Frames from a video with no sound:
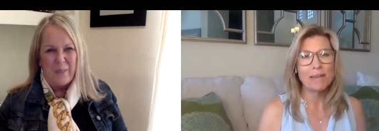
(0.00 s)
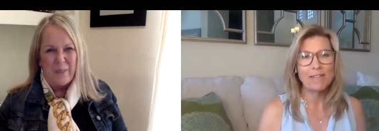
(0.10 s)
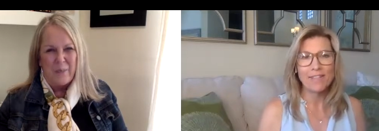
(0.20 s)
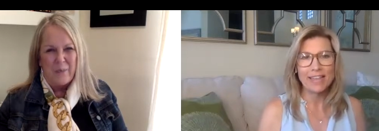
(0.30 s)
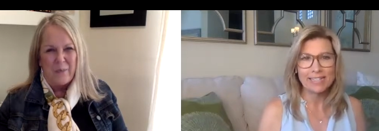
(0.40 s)
Speaker 1: has
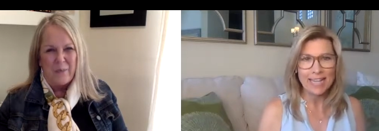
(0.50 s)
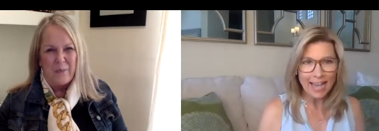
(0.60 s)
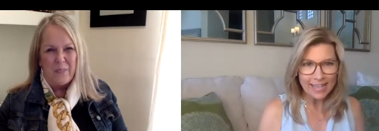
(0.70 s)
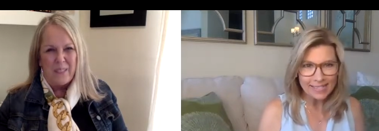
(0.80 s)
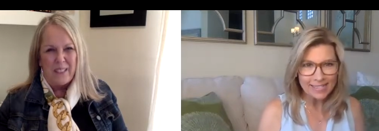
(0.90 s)
been
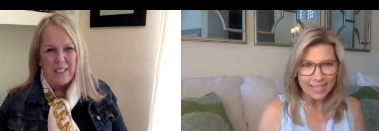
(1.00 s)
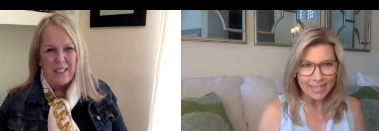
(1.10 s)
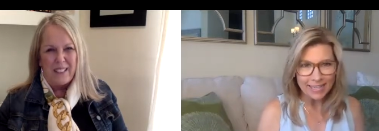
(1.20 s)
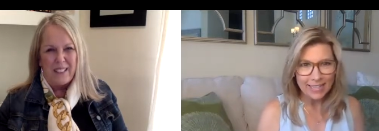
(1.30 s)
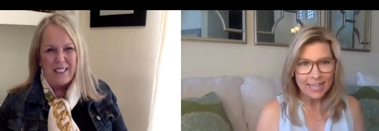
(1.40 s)

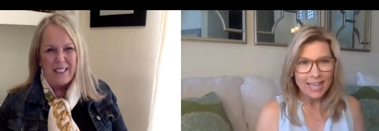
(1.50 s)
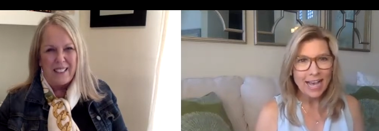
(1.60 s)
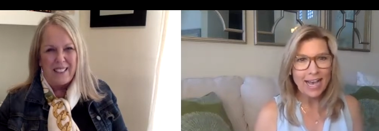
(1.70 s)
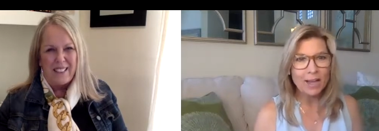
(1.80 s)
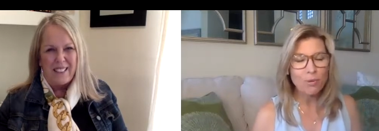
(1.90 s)
fantastic.
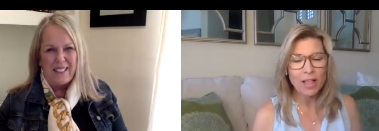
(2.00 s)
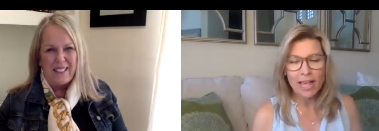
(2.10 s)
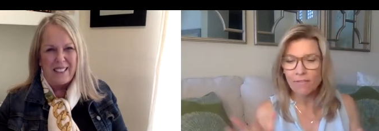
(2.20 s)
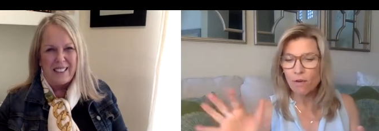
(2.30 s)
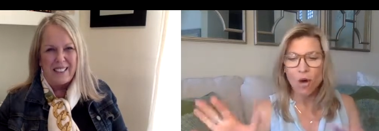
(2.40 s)
I will
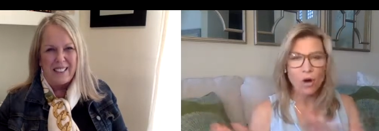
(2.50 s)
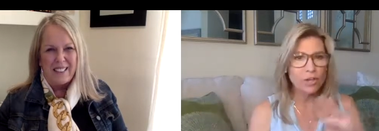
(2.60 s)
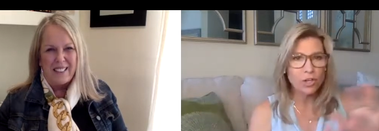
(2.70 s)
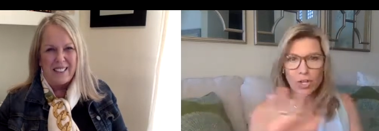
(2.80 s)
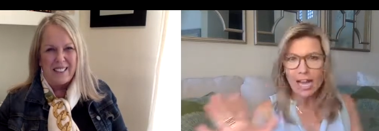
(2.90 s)
have
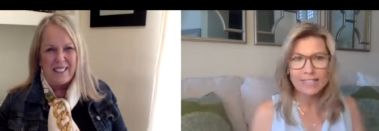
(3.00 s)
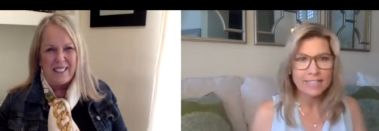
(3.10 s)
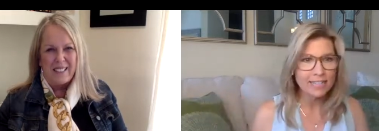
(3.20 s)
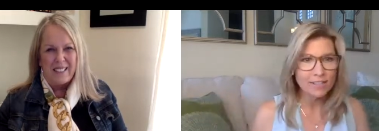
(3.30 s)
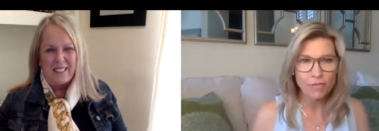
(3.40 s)
all your
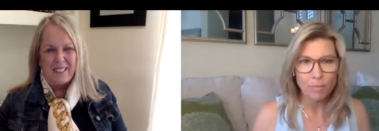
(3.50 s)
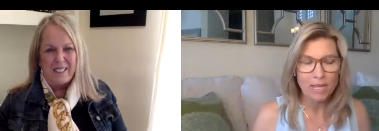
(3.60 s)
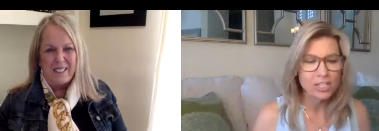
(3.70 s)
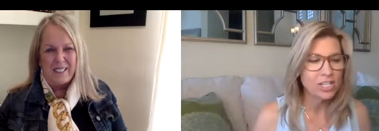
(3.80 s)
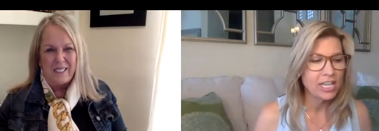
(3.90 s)
contact
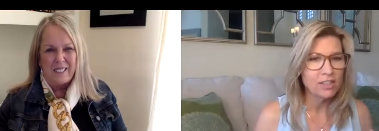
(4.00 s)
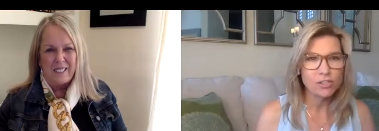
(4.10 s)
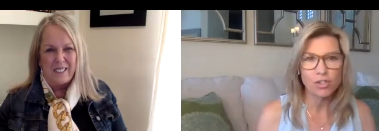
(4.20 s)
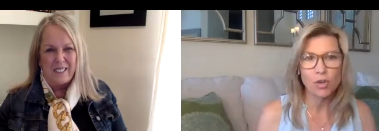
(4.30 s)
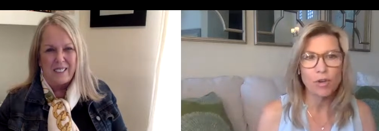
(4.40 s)
information in
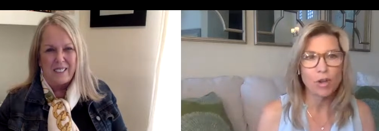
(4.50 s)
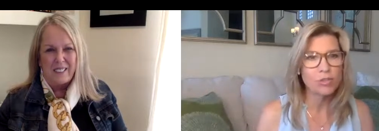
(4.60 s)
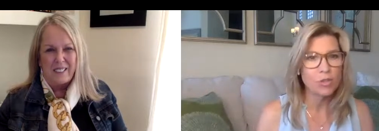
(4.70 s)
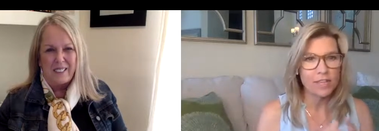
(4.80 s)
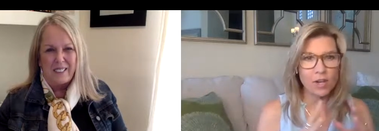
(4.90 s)
the show
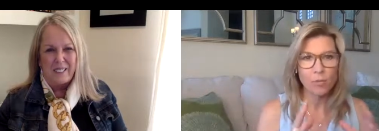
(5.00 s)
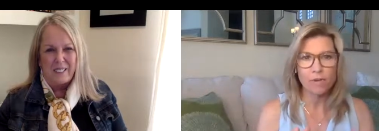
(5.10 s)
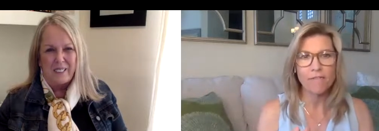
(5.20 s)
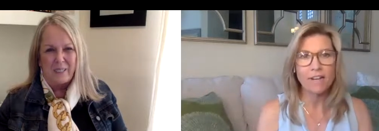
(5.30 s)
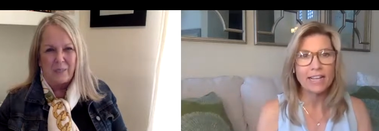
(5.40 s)
notes so they know
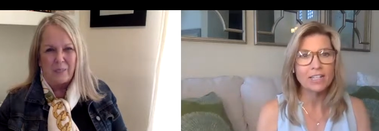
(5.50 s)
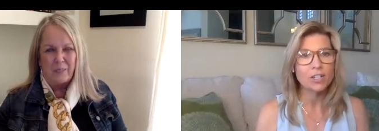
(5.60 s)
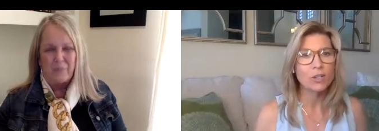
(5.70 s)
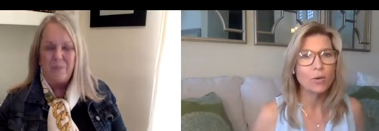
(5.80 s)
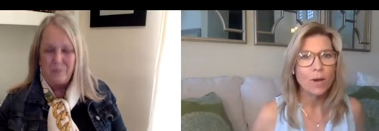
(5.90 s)
where to
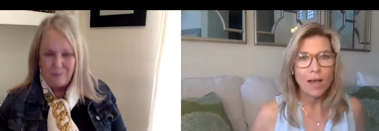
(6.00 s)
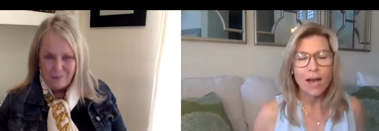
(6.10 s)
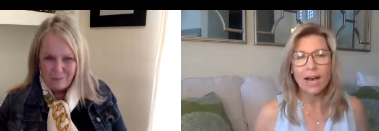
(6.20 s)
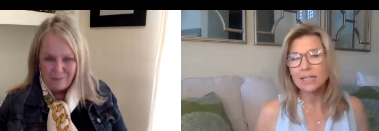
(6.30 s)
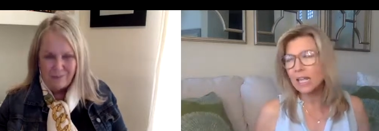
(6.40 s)
find you
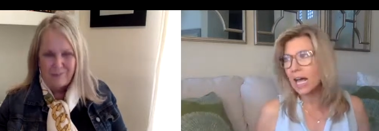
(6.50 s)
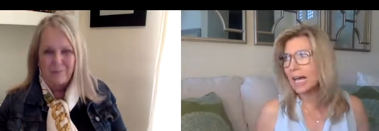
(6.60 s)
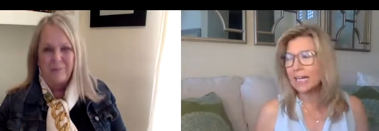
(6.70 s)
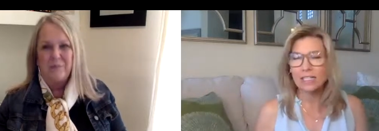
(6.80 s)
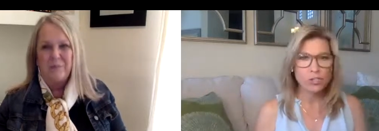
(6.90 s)

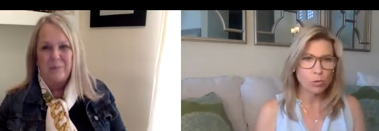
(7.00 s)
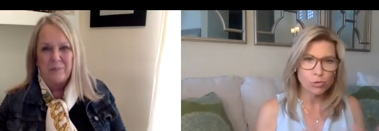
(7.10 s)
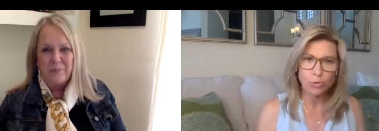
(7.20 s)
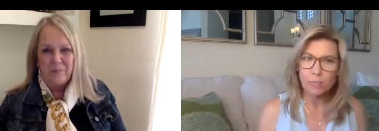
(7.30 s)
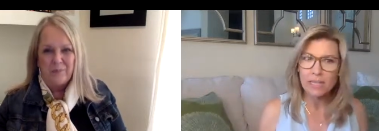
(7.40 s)
online,
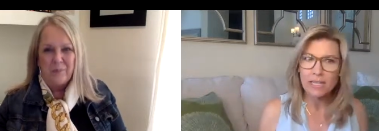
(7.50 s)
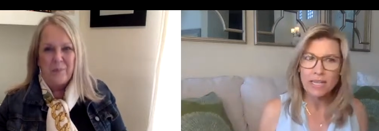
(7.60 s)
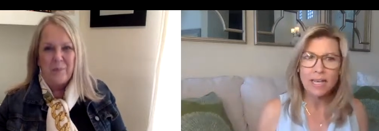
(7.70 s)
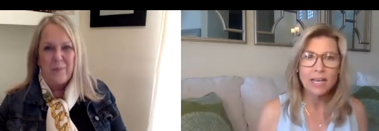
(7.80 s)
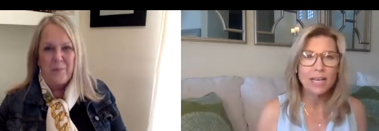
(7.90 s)
social
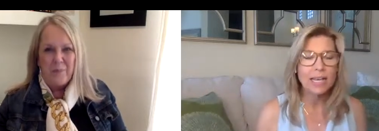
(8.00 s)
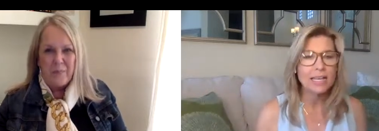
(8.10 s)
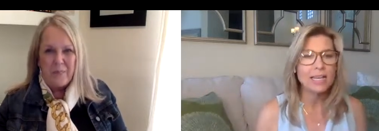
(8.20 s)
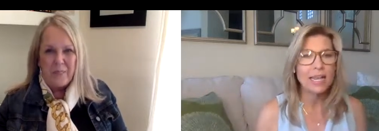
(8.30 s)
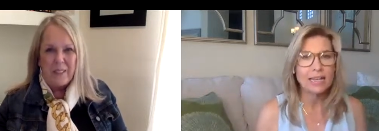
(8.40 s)
media,
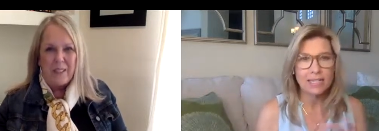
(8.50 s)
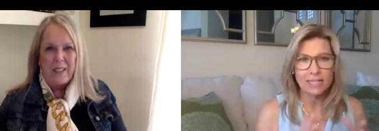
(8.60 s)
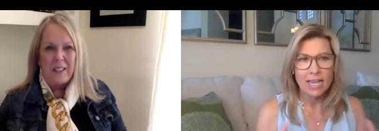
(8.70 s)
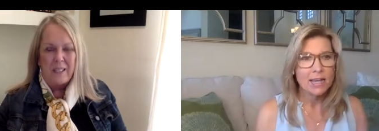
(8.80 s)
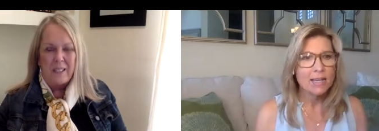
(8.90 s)
and
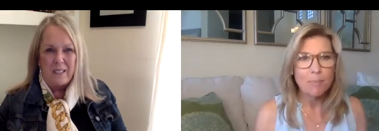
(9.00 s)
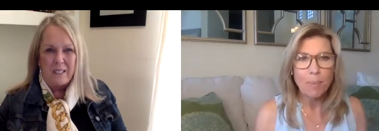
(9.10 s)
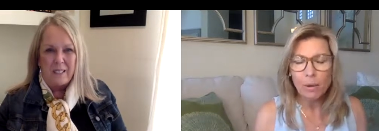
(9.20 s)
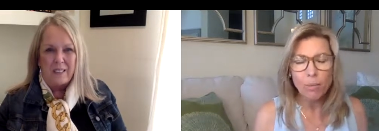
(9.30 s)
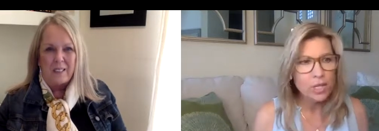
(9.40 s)
and
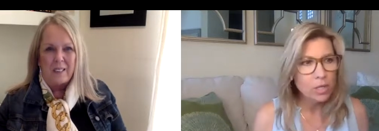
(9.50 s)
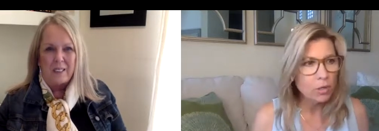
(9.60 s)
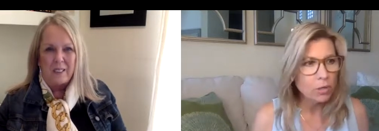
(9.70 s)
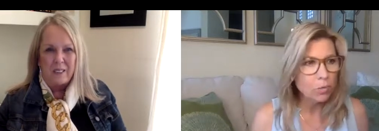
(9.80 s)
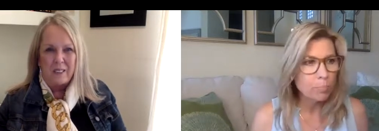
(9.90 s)
buy one of
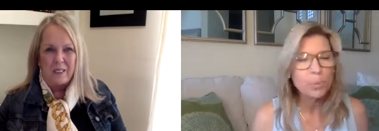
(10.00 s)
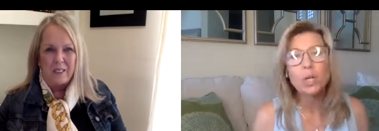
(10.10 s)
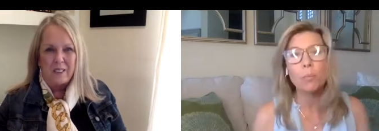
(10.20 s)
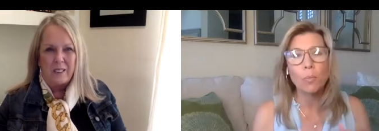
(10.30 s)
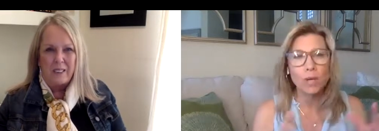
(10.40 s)
your
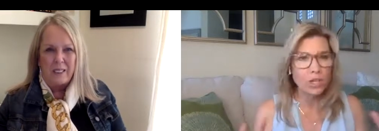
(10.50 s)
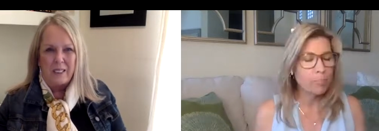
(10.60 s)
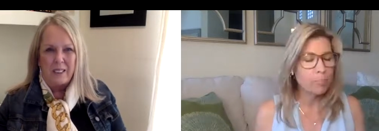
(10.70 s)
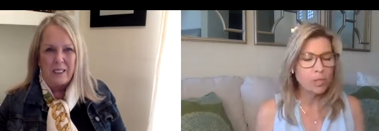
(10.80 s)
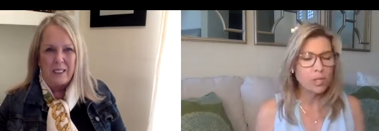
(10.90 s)
book, one of
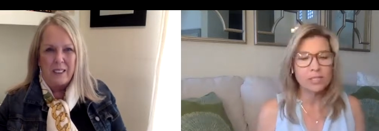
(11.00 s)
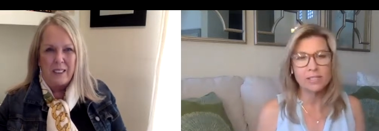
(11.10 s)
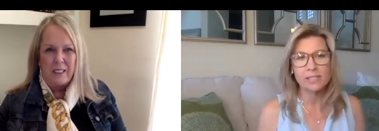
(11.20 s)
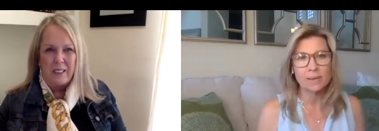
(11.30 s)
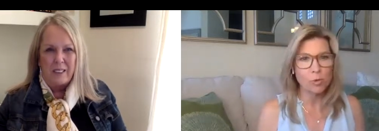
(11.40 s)
your
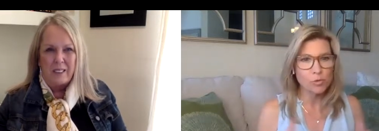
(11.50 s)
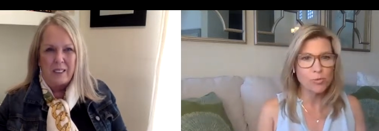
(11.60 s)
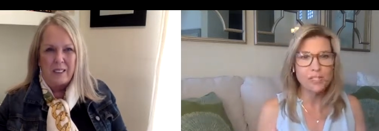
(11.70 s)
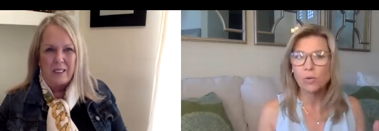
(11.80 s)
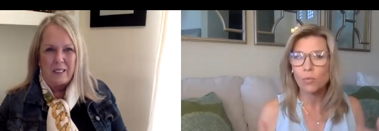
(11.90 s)
books, the
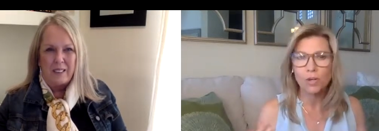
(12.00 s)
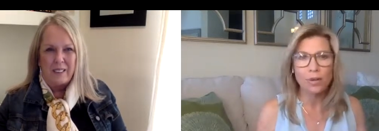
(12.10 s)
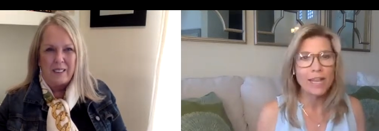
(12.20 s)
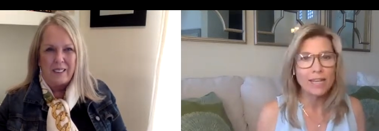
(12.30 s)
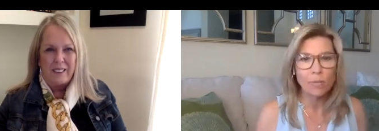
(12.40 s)
most recent one,
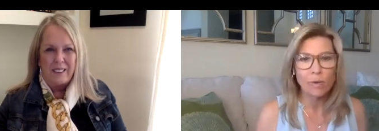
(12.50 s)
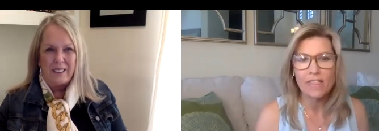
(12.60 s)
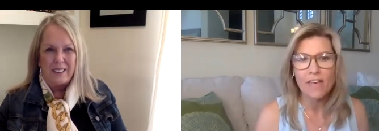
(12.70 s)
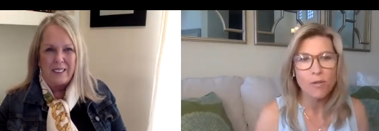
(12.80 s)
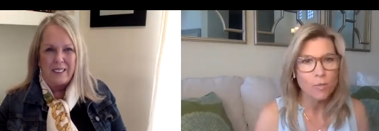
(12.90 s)
or any one
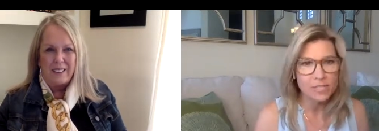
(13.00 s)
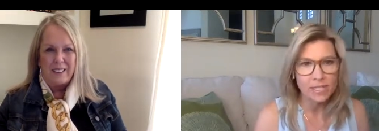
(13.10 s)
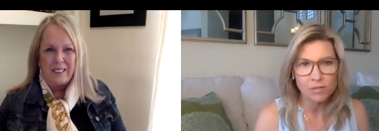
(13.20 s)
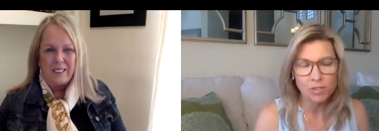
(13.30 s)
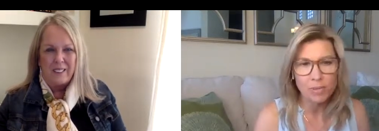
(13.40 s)
of the other ones
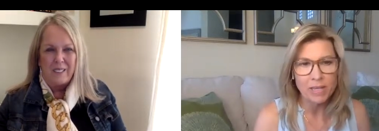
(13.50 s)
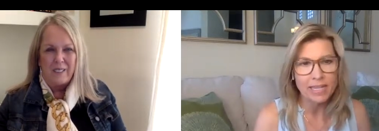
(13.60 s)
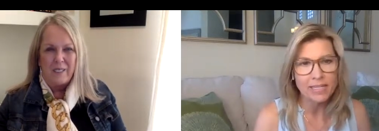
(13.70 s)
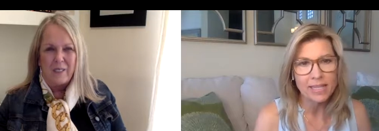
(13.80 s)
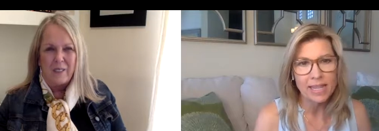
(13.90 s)
that are
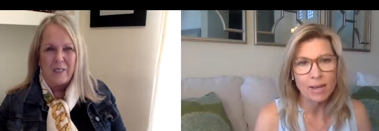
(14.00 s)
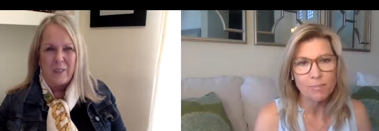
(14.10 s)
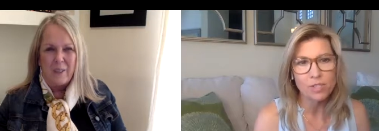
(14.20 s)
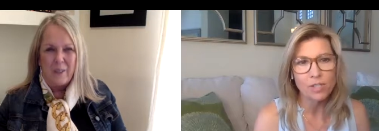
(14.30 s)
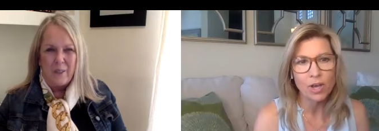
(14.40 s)
speaking to
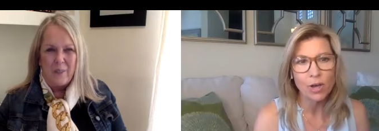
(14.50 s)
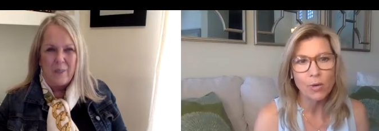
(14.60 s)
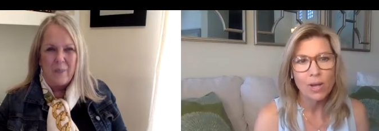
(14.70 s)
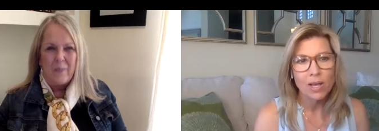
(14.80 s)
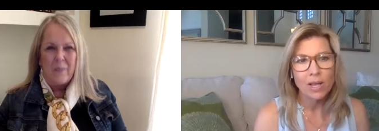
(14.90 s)
them.
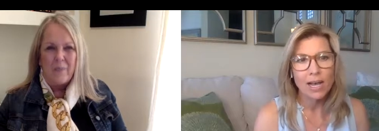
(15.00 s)
So